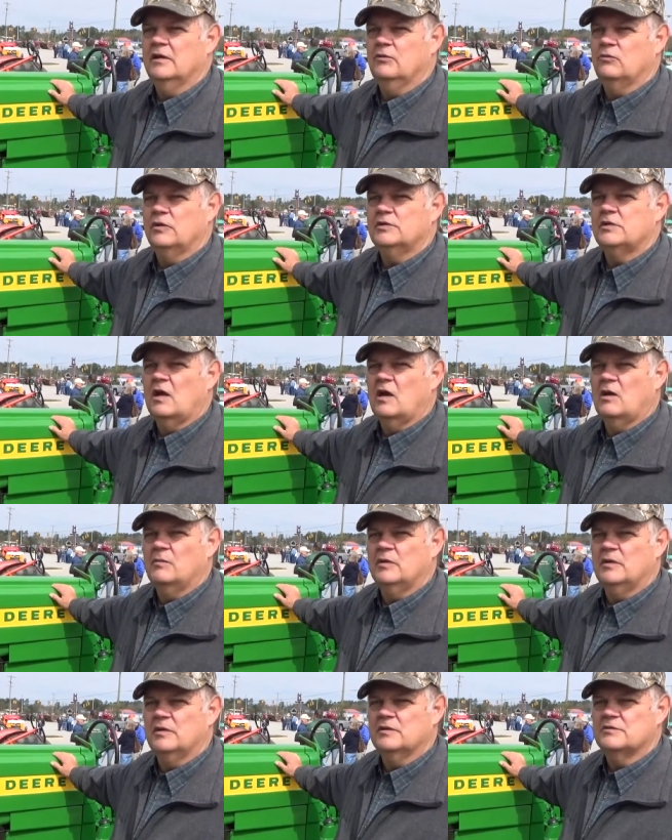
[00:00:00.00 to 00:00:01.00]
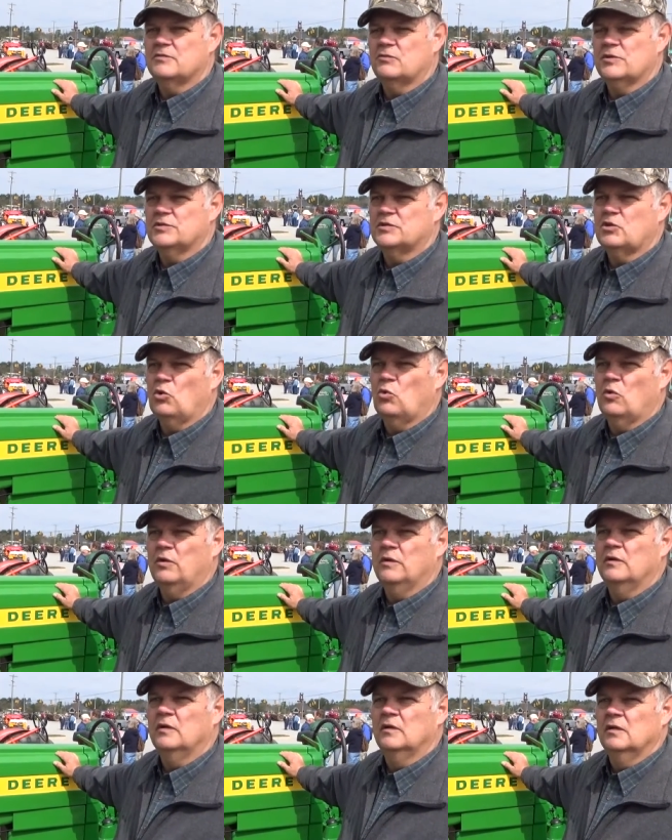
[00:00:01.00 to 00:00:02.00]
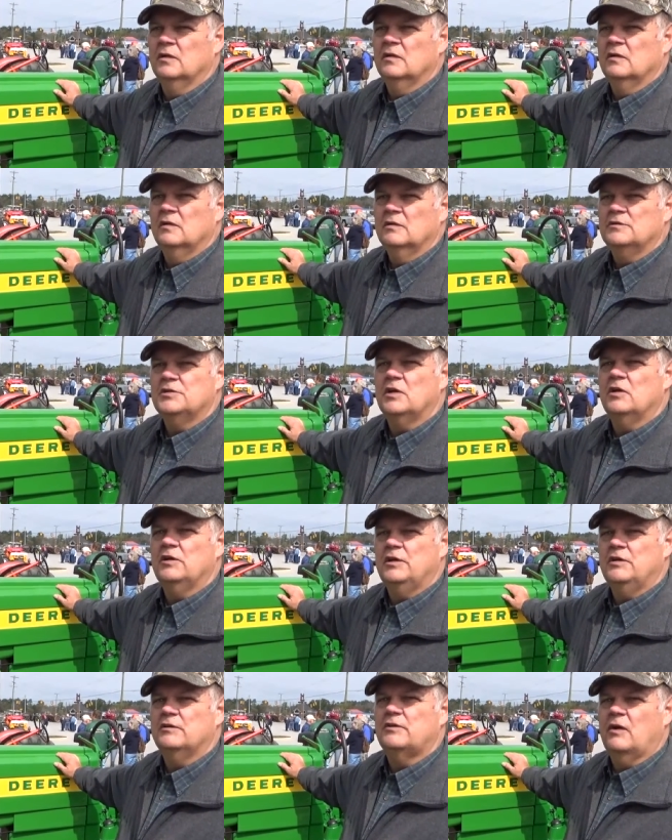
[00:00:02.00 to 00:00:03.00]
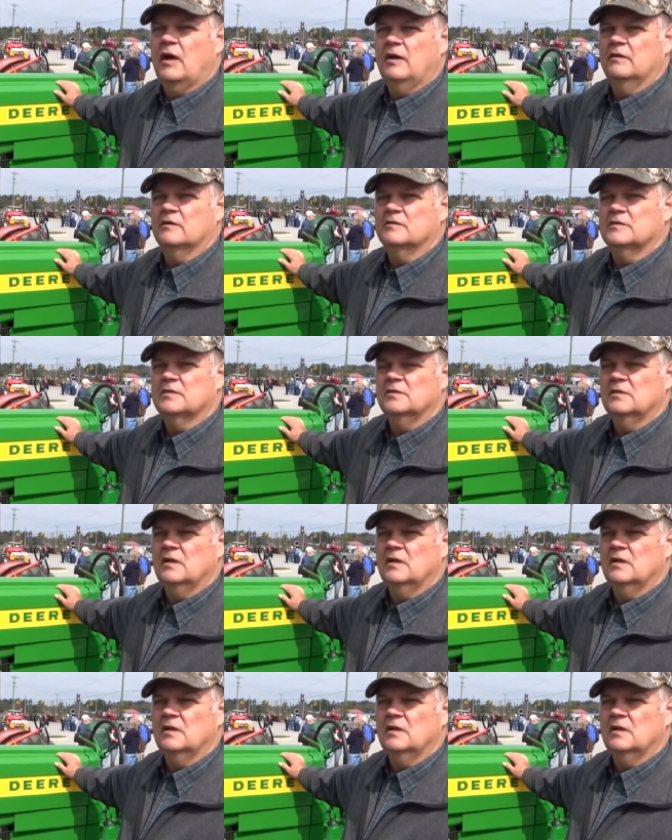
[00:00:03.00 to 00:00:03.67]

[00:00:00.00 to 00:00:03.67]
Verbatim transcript: in retirement is restoring John Deere tractors.